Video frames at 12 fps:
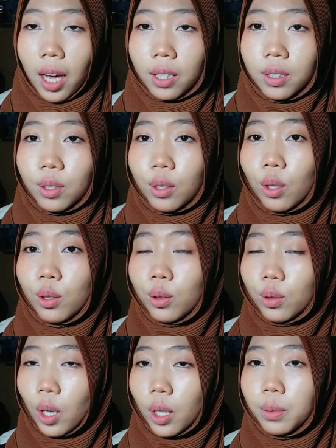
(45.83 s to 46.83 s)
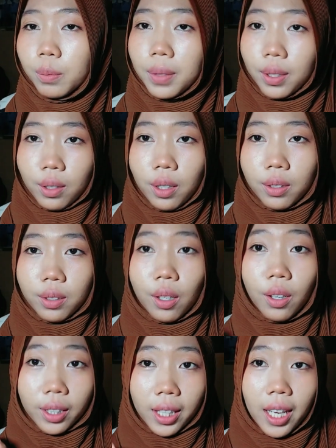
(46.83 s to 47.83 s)
end so you don't miss out,
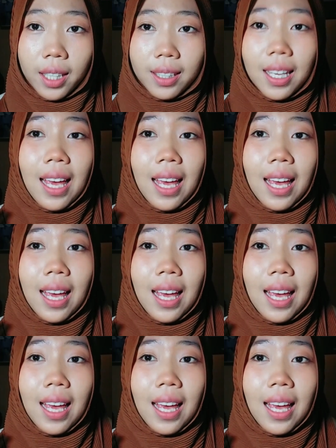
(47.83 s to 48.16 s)
okay?